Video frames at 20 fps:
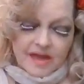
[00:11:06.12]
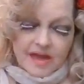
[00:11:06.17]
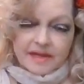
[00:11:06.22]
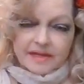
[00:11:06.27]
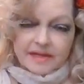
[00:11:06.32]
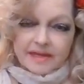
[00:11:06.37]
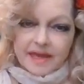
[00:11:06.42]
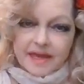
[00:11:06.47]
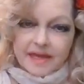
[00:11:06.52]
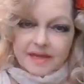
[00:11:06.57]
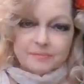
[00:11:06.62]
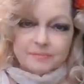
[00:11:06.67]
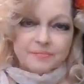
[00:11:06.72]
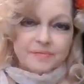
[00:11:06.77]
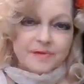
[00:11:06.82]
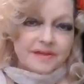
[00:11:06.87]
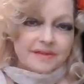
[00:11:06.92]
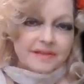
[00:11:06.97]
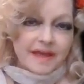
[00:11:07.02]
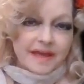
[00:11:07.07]
I can't
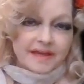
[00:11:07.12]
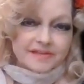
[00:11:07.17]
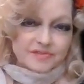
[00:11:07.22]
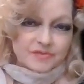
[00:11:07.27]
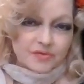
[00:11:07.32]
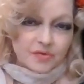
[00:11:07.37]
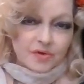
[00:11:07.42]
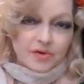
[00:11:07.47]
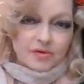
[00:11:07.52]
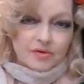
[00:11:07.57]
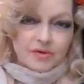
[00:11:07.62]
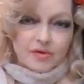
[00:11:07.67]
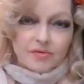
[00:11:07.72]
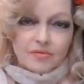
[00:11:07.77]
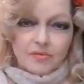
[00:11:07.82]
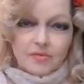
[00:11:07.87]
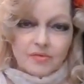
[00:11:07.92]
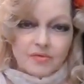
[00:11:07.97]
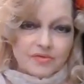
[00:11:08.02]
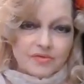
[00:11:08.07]
be like
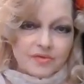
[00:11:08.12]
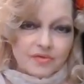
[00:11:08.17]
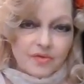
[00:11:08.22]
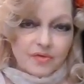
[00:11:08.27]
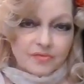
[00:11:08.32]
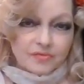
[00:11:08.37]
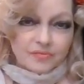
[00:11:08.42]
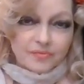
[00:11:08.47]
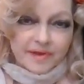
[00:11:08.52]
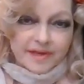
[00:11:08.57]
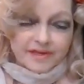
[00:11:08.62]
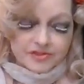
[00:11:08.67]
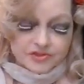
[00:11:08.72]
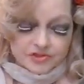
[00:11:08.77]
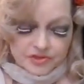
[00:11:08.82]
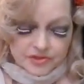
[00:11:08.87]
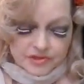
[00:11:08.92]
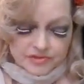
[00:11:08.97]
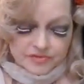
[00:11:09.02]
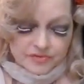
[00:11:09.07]
Zorro or the Lone
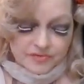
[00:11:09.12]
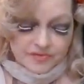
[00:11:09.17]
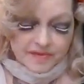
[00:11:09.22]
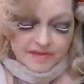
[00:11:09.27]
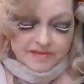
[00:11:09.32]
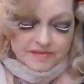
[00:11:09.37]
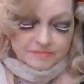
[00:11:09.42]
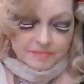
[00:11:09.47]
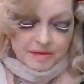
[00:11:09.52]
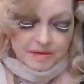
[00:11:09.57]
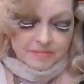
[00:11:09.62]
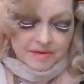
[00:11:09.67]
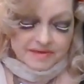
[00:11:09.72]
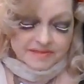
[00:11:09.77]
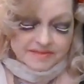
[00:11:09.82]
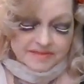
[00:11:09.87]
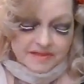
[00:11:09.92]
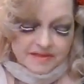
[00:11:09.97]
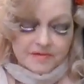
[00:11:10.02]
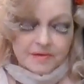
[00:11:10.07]
Ranger and do things by
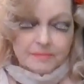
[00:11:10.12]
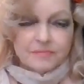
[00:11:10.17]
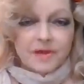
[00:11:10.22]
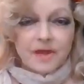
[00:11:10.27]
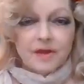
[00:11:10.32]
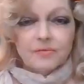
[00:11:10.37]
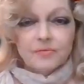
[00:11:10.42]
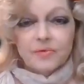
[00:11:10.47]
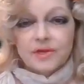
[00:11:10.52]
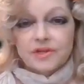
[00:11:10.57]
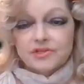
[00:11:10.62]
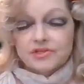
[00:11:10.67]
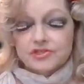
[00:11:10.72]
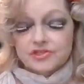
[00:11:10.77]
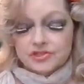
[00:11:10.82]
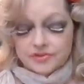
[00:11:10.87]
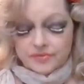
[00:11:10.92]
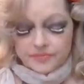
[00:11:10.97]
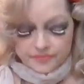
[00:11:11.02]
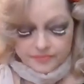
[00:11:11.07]
myself. I'm not
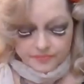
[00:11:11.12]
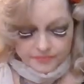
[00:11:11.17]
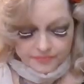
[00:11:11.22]
rich.